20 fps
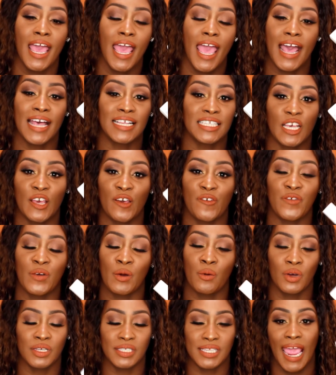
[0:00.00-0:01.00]
as if
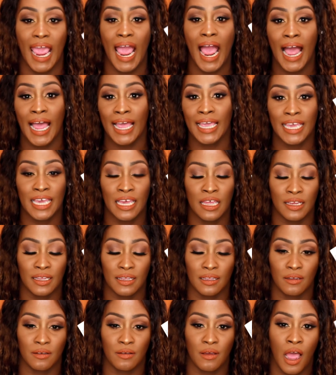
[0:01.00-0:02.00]
it was a
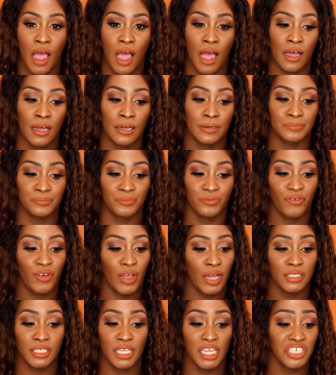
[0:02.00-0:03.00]
high-end um,
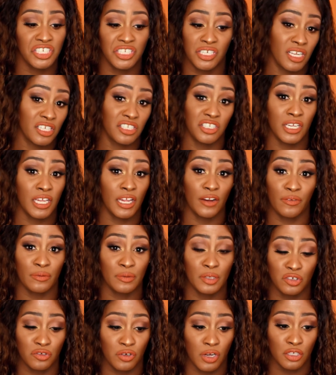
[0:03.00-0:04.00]
foundation that you get
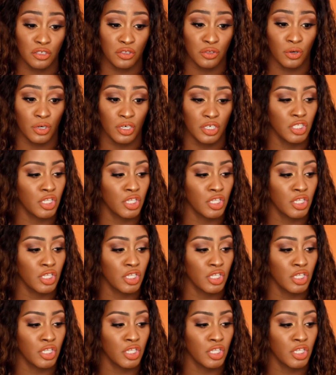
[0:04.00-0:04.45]
from the drugstore.